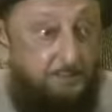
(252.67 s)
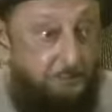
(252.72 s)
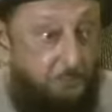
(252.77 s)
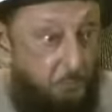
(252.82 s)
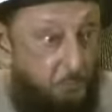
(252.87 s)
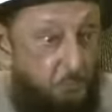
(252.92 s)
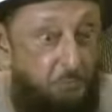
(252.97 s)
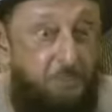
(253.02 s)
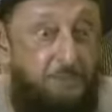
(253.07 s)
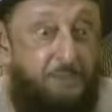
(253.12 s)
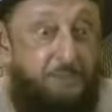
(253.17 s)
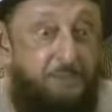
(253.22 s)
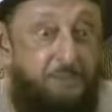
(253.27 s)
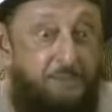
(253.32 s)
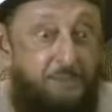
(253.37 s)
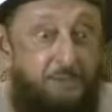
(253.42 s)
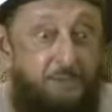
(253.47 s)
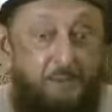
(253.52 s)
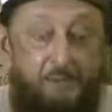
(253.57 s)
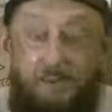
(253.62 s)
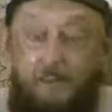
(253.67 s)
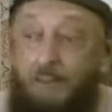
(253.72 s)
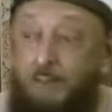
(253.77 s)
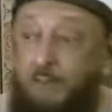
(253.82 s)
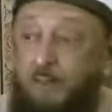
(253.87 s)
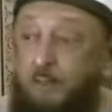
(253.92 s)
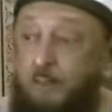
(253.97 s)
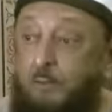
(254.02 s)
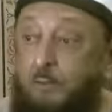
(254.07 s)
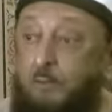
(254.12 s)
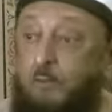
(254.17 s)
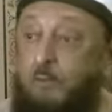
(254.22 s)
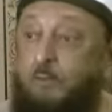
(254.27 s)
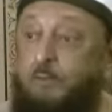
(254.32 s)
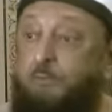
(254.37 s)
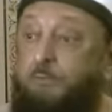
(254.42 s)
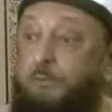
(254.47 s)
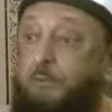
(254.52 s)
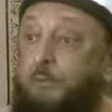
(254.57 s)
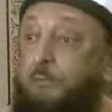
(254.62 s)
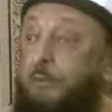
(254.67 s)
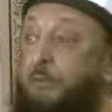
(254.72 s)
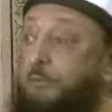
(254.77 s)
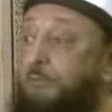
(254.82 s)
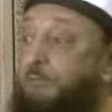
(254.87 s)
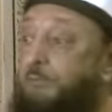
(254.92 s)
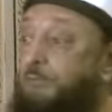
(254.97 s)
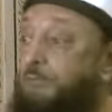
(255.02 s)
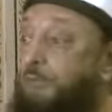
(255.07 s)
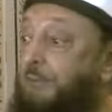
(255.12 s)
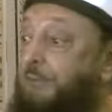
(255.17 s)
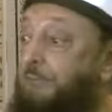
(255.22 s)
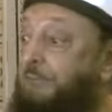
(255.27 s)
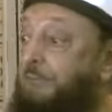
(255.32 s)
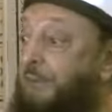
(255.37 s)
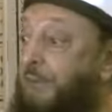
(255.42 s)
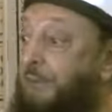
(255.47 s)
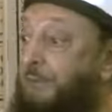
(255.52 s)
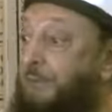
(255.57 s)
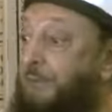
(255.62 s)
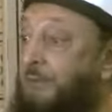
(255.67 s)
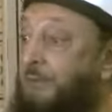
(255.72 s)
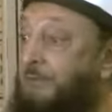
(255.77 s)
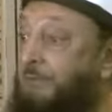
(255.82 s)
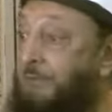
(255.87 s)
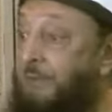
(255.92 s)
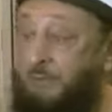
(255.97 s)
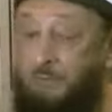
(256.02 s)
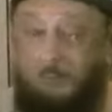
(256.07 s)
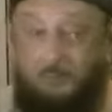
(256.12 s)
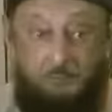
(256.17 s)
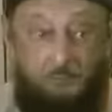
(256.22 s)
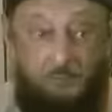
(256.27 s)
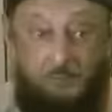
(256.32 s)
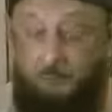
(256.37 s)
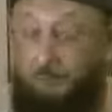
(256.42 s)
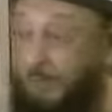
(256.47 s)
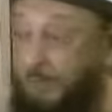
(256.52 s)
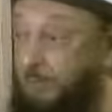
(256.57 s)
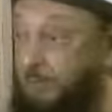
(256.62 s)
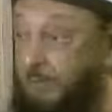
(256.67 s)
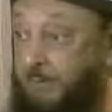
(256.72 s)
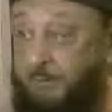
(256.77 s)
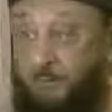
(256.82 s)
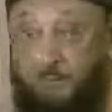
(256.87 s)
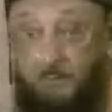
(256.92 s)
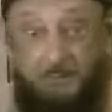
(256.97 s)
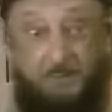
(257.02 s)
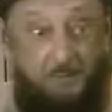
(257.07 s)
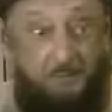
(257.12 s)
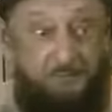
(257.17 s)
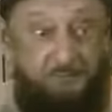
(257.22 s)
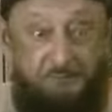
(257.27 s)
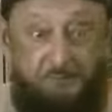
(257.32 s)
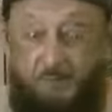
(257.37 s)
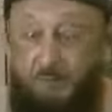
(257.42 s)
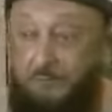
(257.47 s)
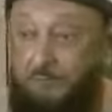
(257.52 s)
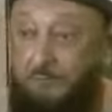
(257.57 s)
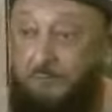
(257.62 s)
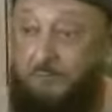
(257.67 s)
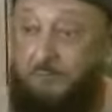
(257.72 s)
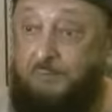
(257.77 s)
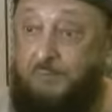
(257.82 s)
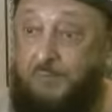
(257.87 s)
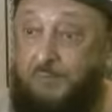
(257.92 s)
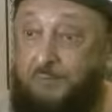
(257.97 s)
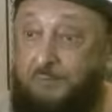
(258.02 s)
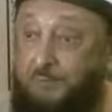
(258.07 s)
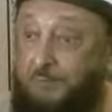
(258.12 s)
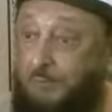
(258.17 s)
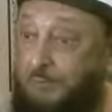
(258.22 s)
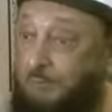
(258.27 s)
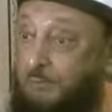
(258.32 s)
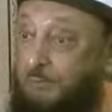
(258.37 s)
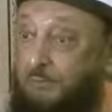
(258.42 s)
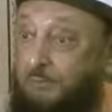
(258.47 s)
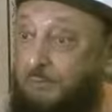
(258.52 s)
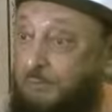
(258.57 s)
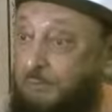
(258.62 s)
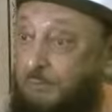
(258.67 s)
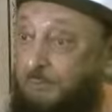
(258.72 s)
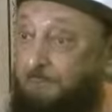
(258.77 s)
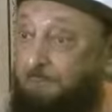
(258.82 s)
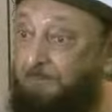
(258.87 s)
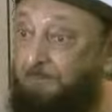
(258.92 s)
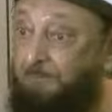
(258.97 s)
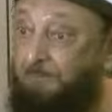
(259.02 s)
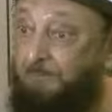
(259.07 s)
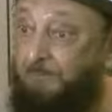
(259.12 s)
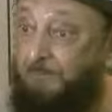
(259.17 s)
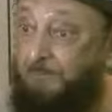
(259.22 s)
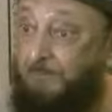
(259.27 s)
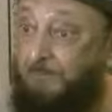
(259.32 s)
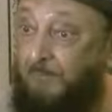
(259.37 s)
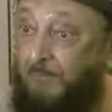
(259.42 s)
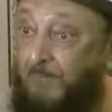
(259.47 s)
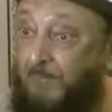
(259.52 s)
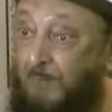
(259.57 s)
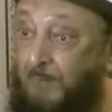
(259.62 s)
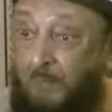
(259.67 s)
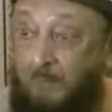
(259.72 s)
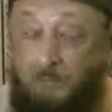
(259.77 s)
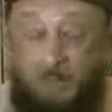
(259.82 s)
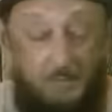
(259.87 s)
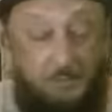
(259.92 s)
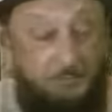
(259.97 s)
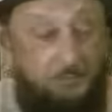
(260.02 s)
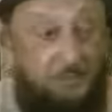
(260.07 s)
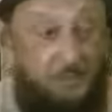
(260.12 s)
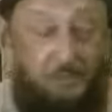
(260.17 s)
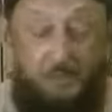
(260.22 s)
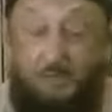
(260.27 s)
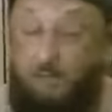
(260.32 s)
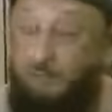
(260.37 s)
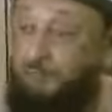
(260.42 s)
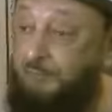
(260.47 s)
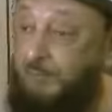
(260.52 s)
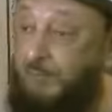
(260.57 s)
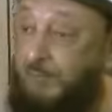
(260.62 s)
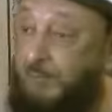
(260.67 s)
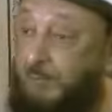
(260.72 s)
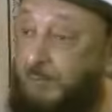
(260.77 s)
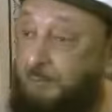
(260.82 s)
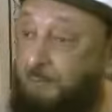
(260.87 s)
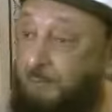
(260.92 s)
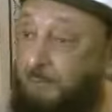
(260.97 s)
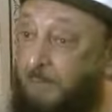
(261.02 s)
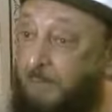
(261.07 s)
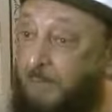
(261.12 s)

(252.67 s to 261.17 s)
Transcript: These are women. She wants to establish, and she's probably going to be listening to this lecture on YouTube, and mashallah for her.